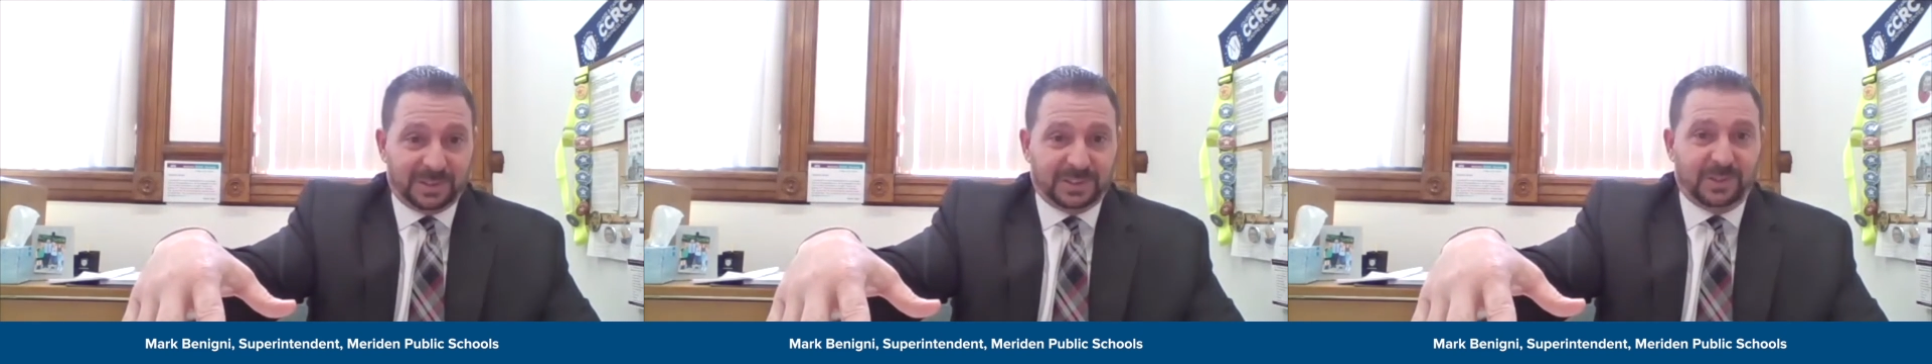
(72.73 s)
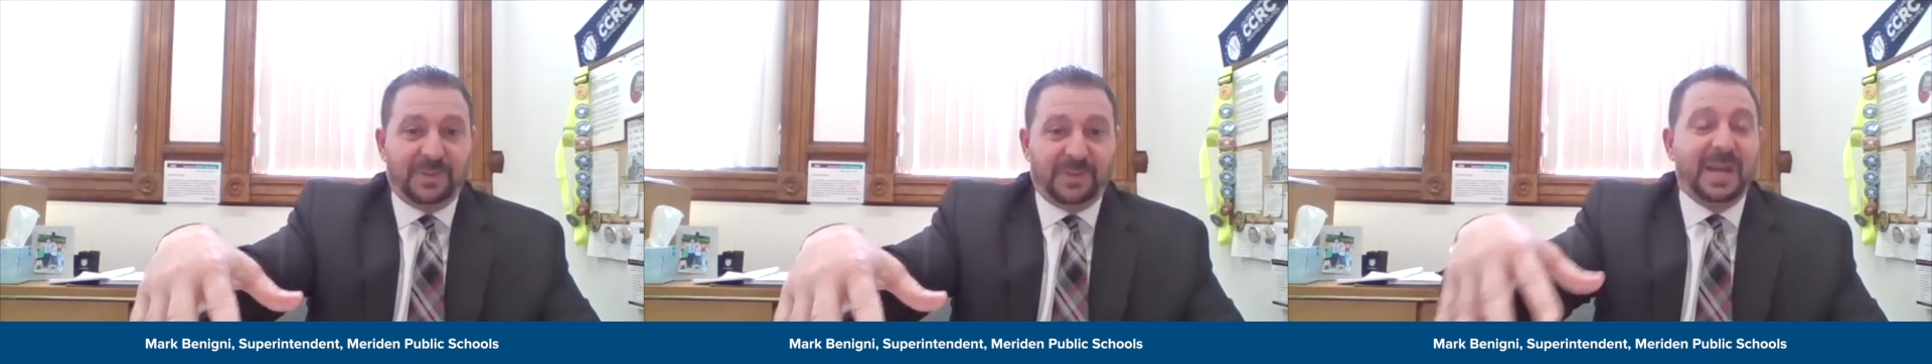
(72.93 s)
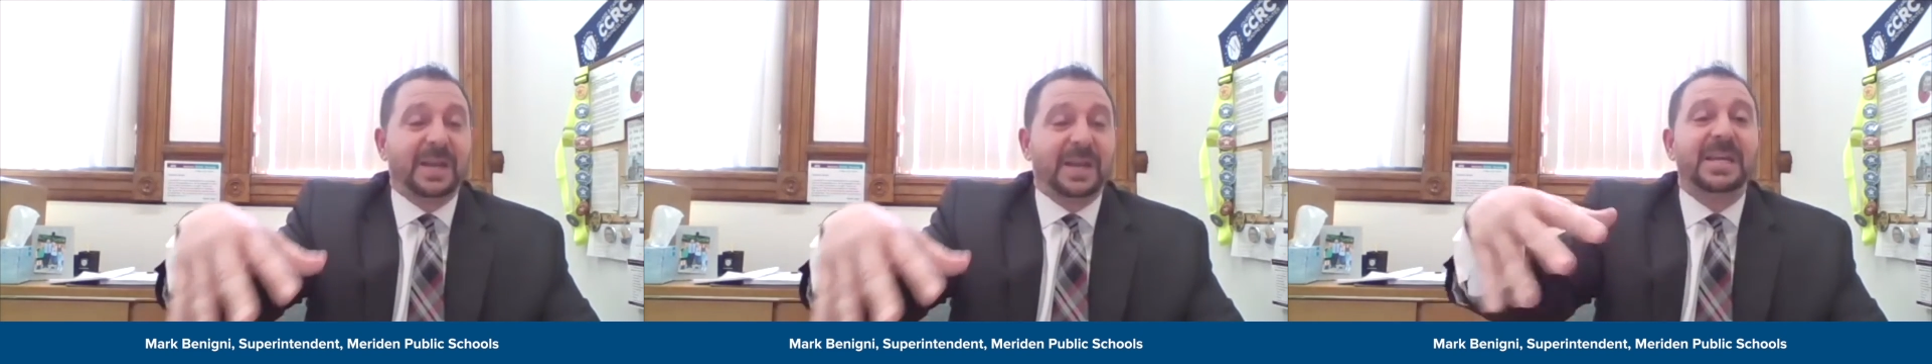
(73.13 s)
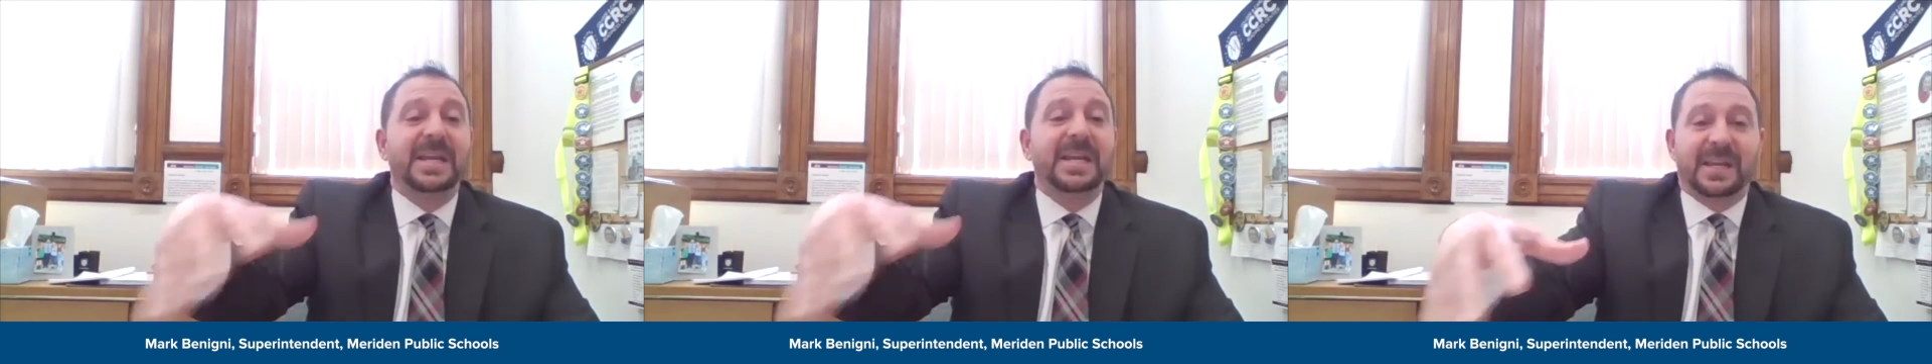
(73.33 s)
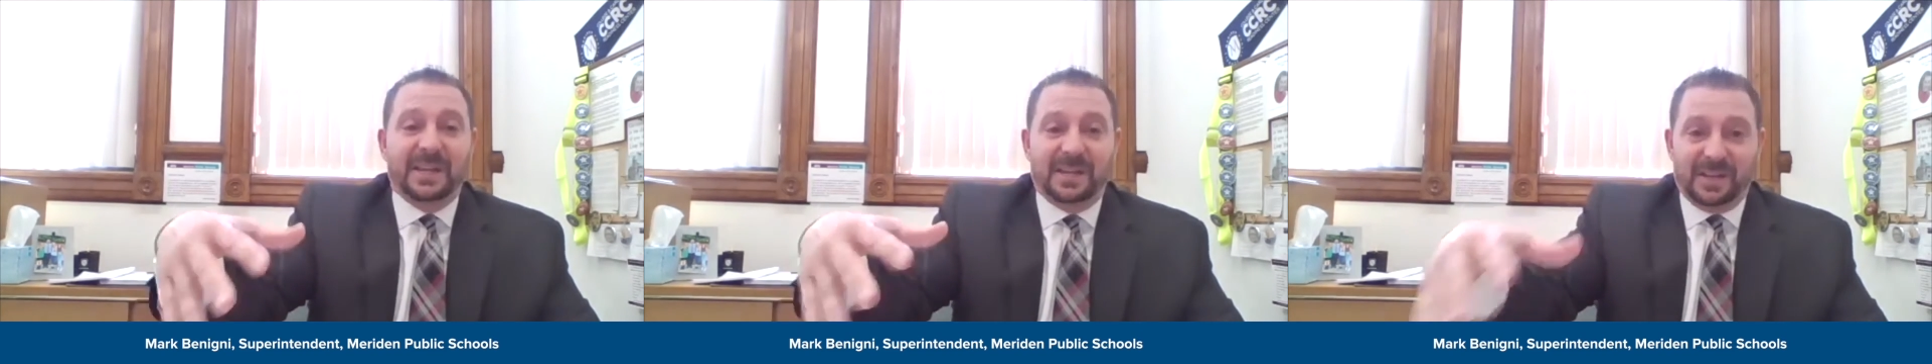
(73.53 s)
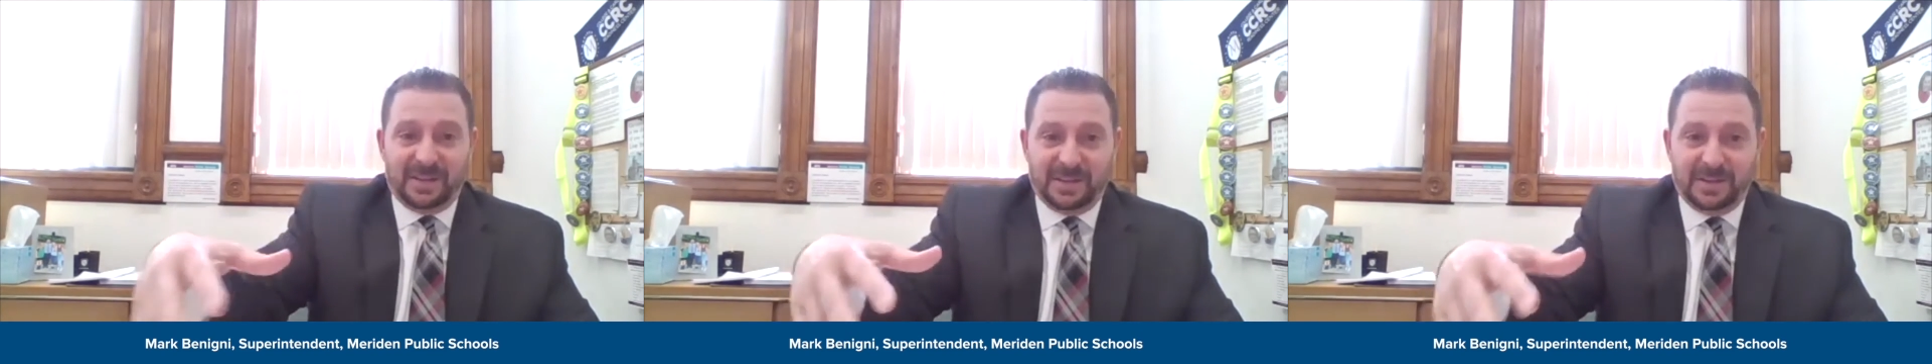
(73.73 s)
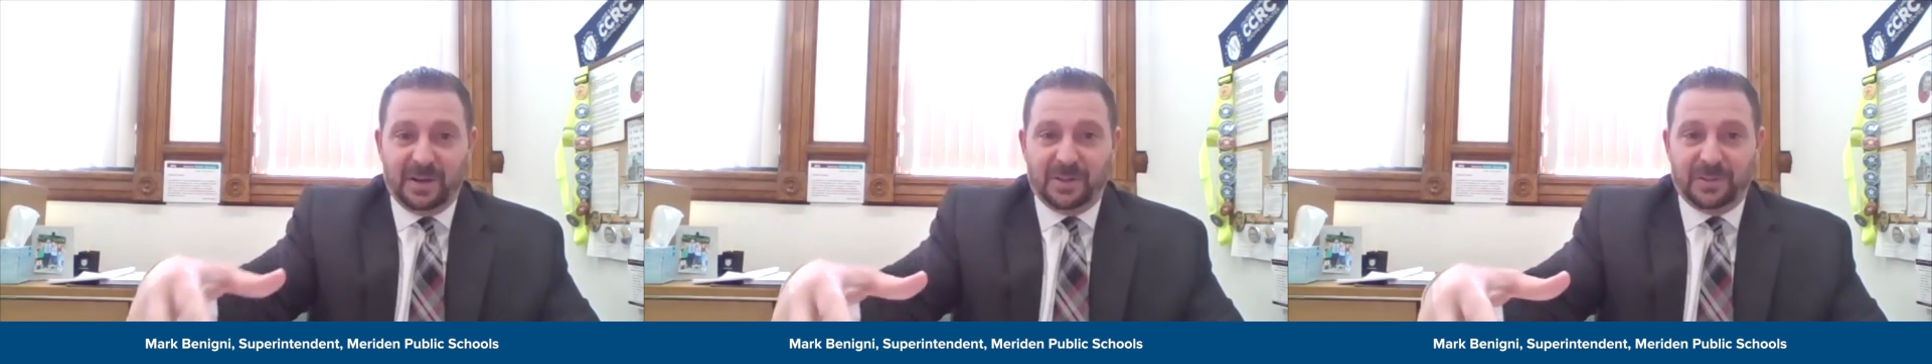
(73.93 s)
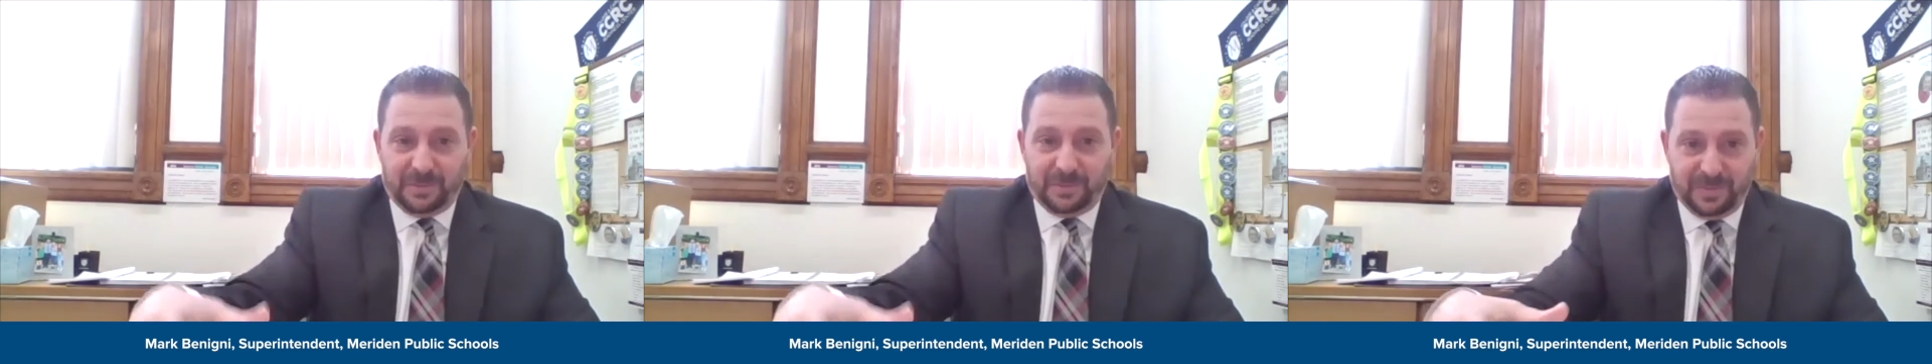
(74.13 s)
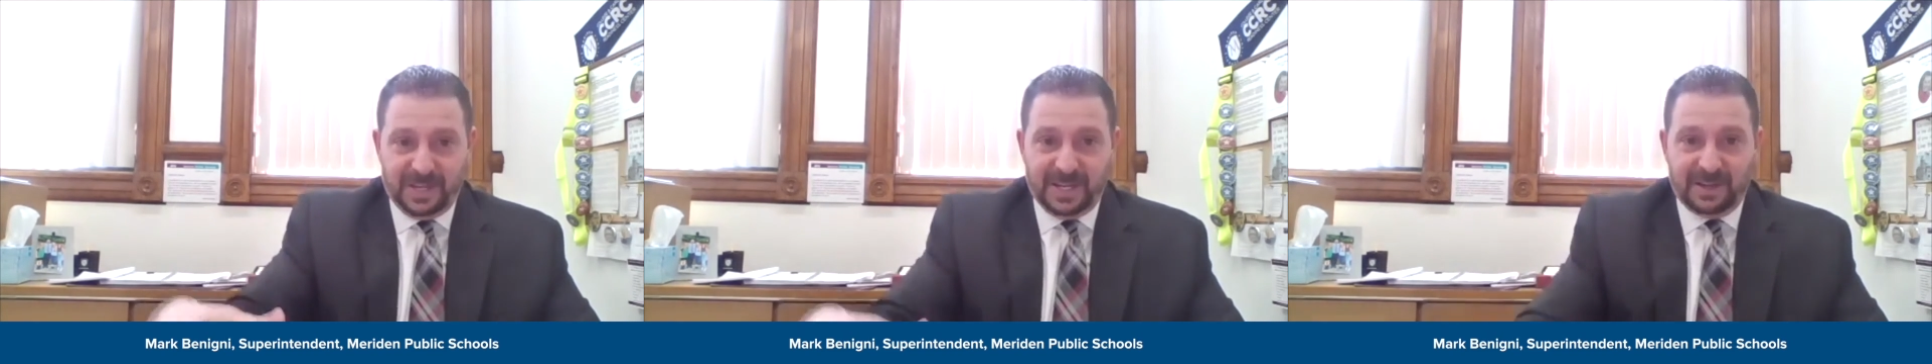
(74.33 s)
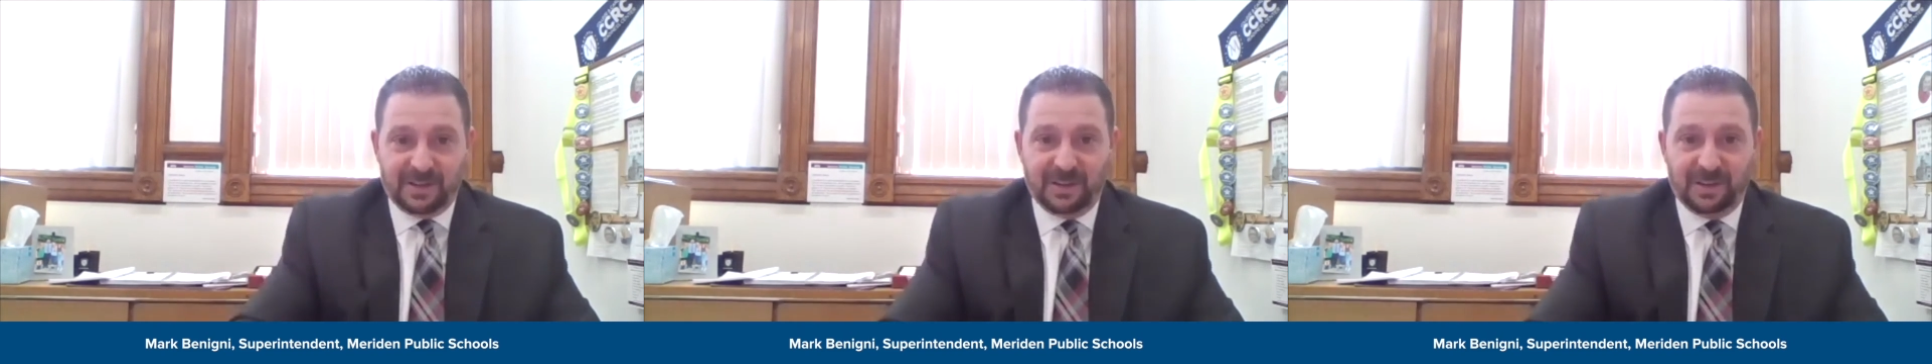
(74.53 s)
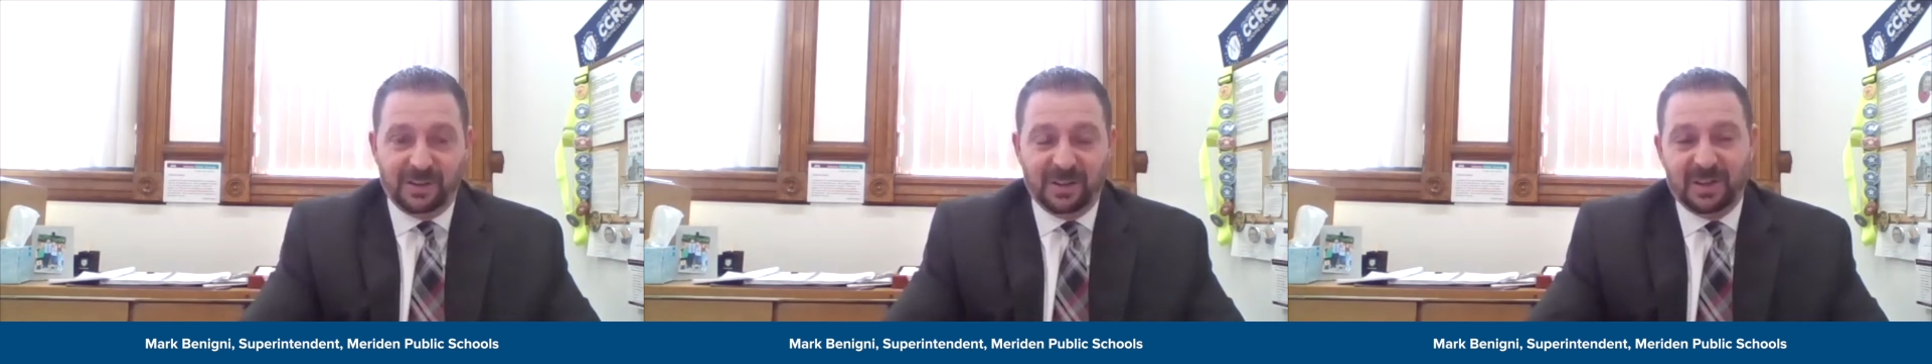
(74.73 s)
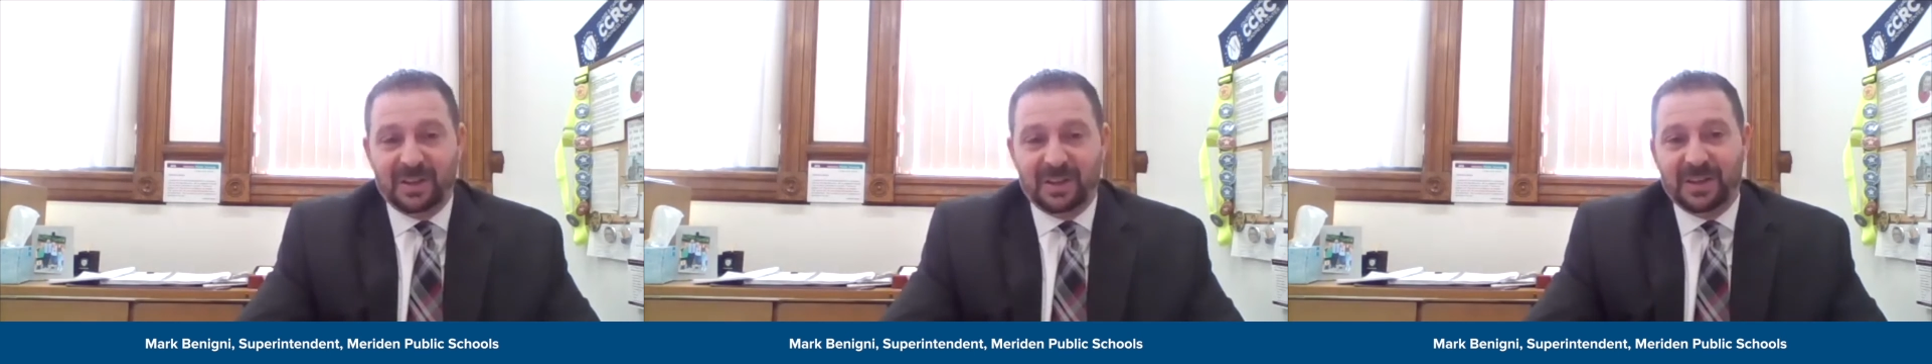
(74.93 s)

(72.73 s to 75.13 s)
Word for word: So they needed another vehicle.